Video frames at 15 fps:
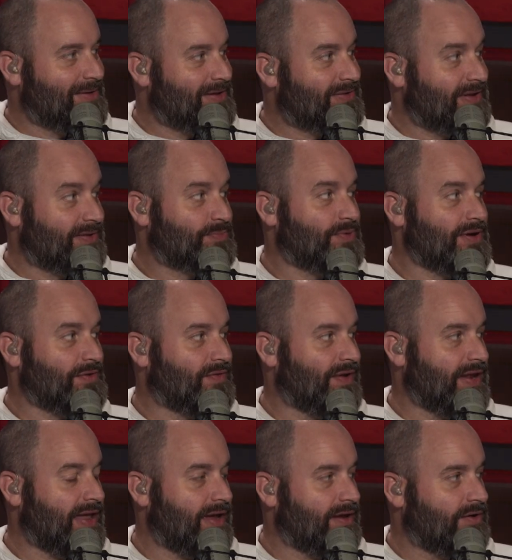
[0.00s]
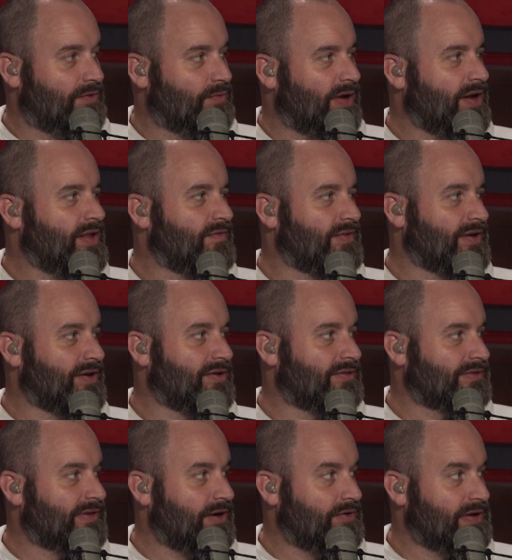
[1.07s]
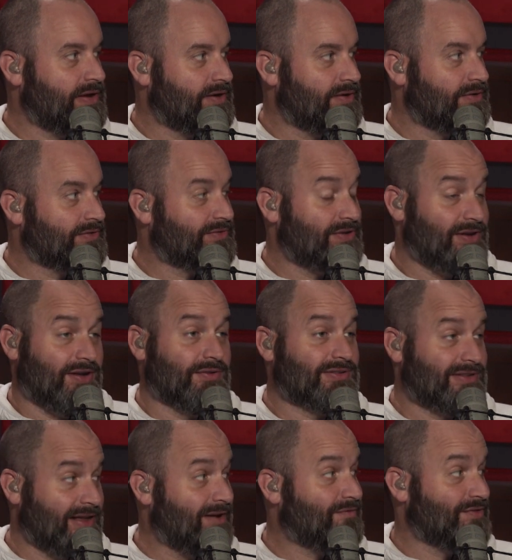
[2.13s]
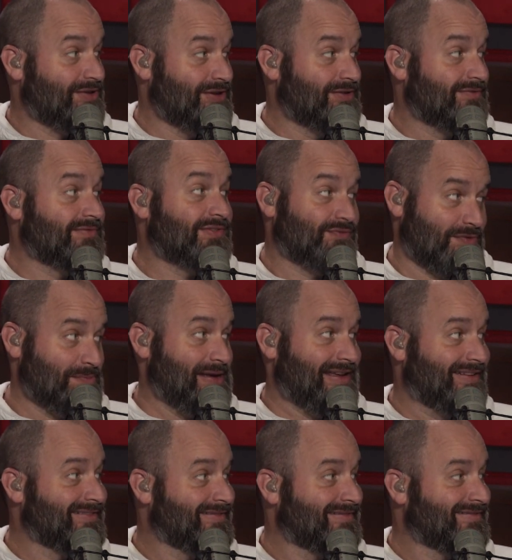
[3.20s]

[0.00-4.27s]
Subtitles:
the way. It's pretty funny. I go, why do you have a nurse? I don't need a nurse. And you go, it's not for you. It's for me.